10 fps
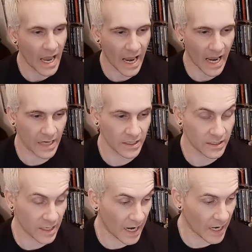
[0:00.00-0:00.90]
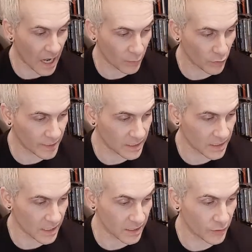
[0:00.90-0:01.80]
And today I will be
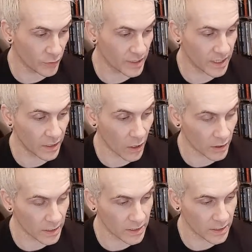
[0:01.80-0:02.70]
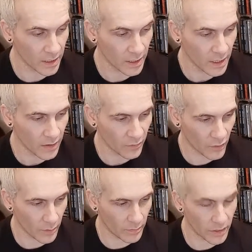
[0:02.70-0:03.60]
discussing Lunatic Harness
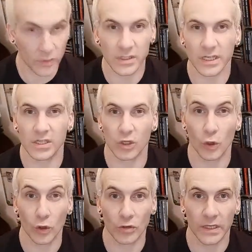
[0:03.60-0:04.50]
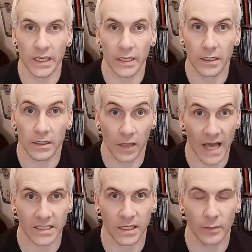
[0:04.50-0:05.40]
from µ-Ziq's early
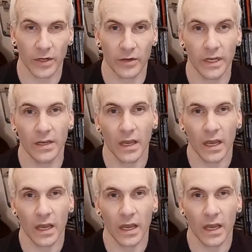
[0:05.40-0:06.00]
classic period.